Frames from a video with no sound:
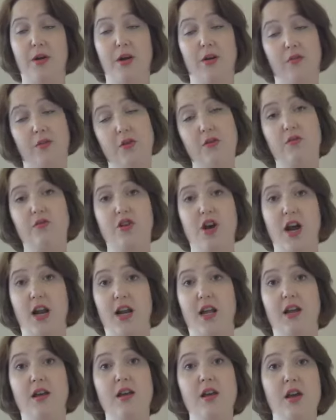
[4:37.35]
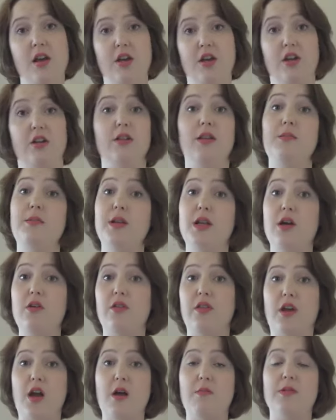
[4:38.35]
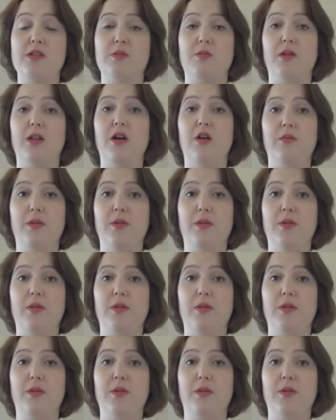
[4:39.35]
But if you've tried it, you know, let me know in the comments below.